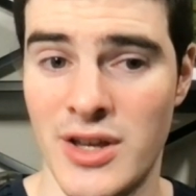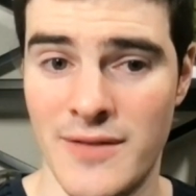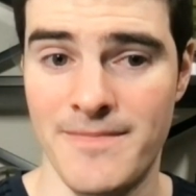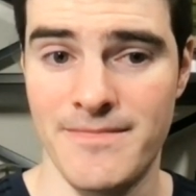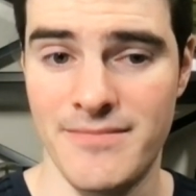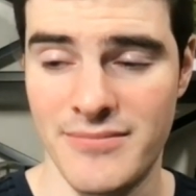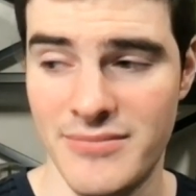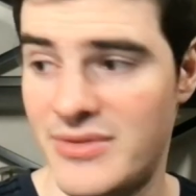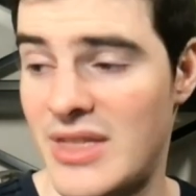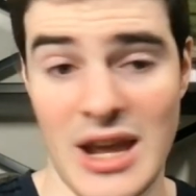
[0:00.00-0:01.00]
him.
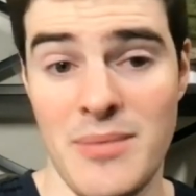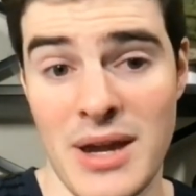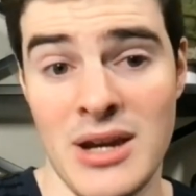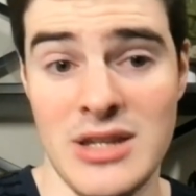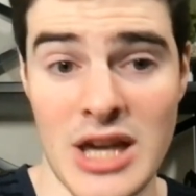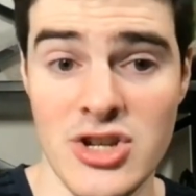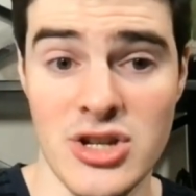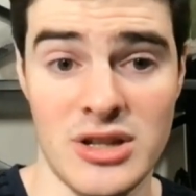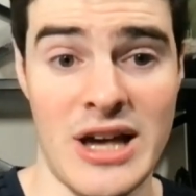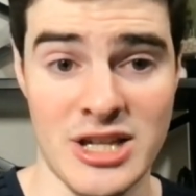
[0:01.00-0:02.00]
They paid
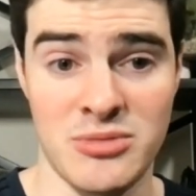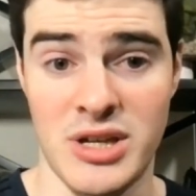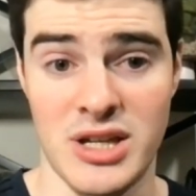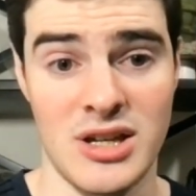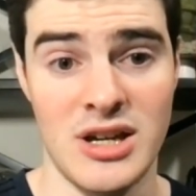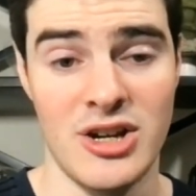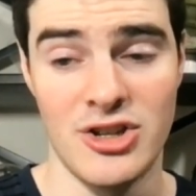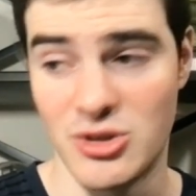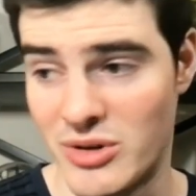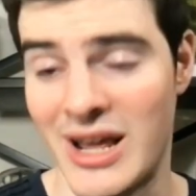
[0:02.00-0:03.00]
attention last week
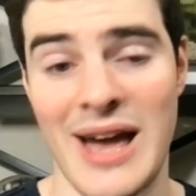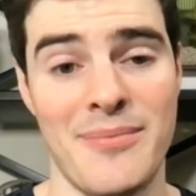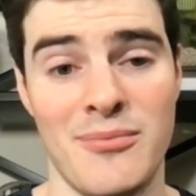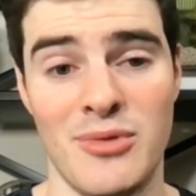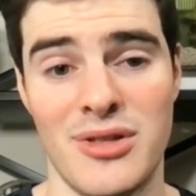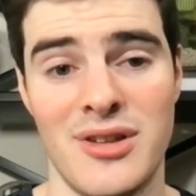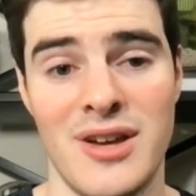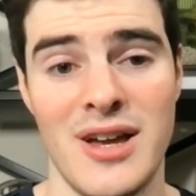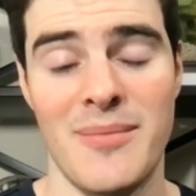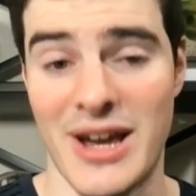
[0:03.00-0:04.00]
to what happened with
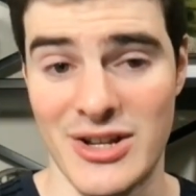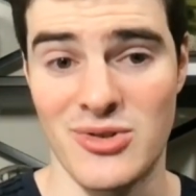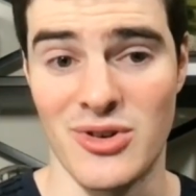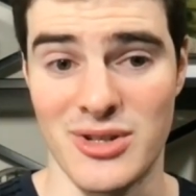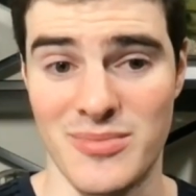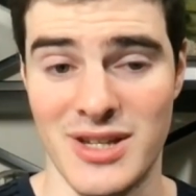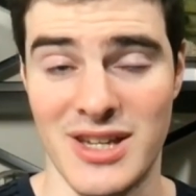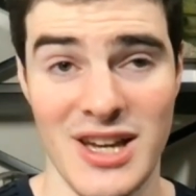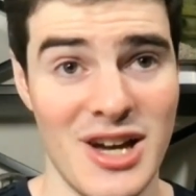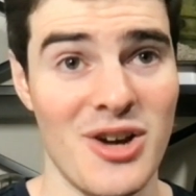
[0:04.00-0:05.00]
Max Crosby,
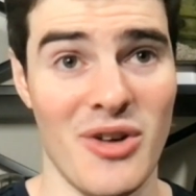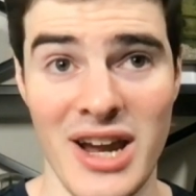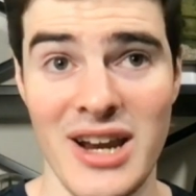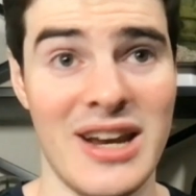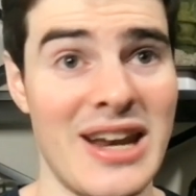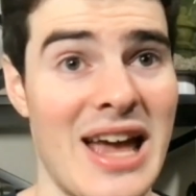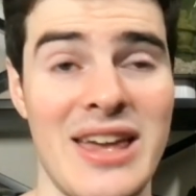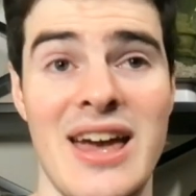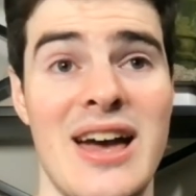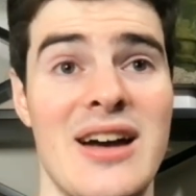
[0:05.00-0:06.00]
right? And now you
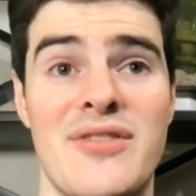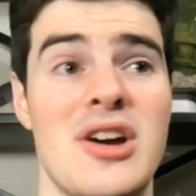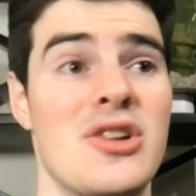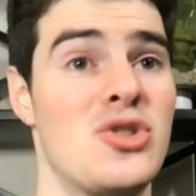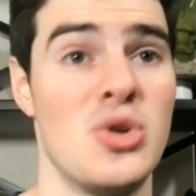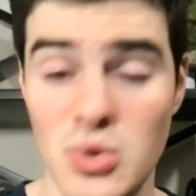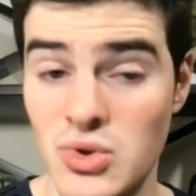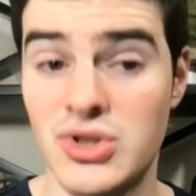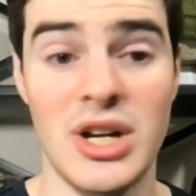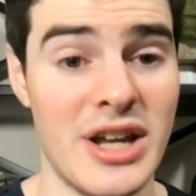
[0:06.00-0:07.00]
have two
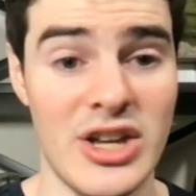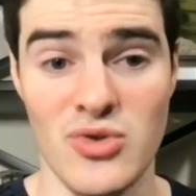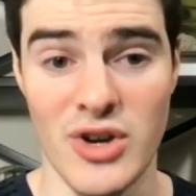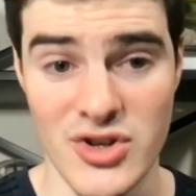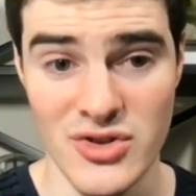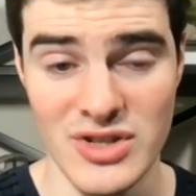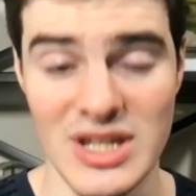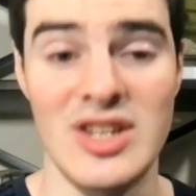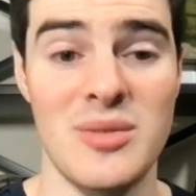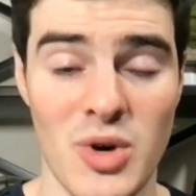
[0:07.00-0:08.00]
stud edge rushers
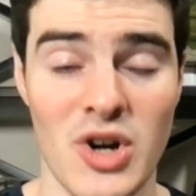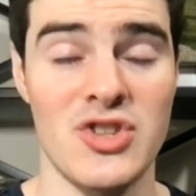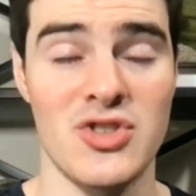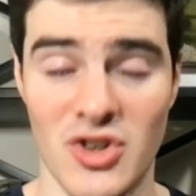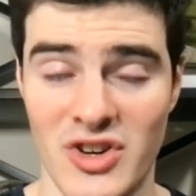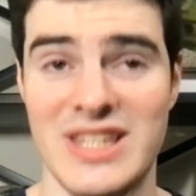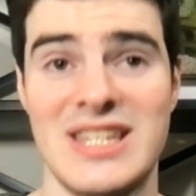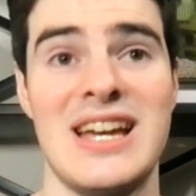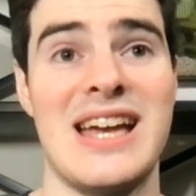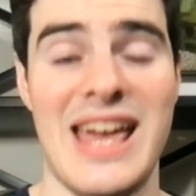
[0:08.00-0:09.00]
in DeMarcus Lawrence
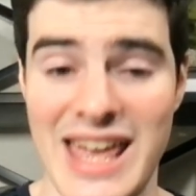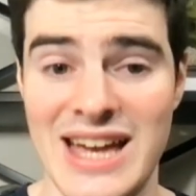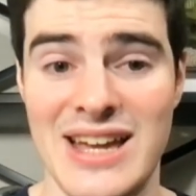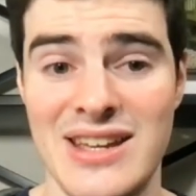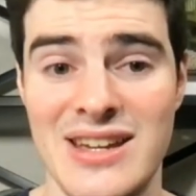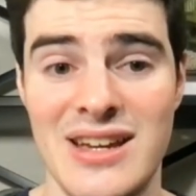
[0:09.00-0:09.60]
and